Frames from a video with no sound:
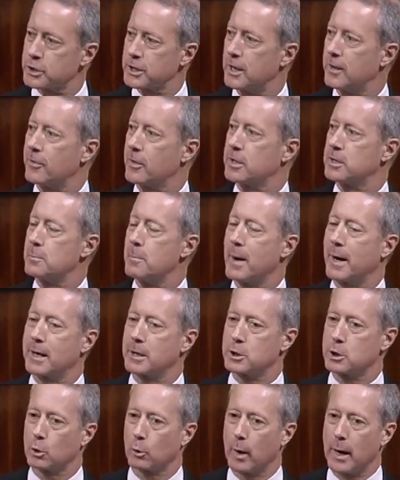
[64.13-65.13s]
in the
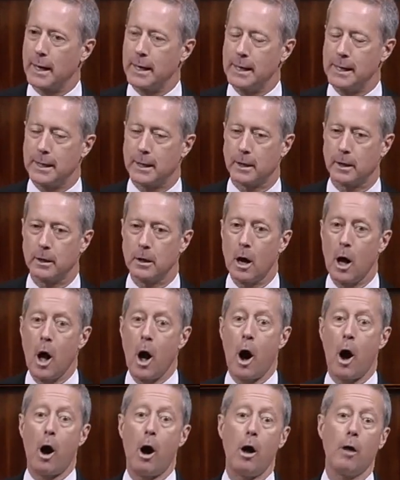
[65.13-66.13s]
Mediterranean
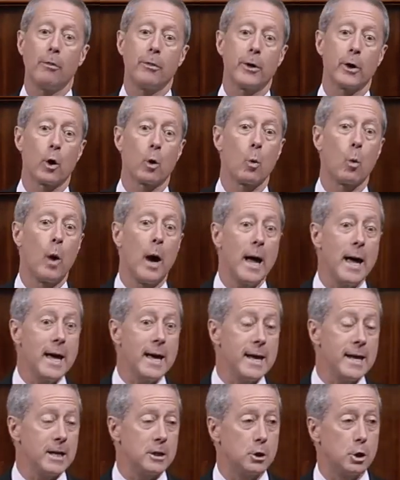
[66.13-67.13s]
on their way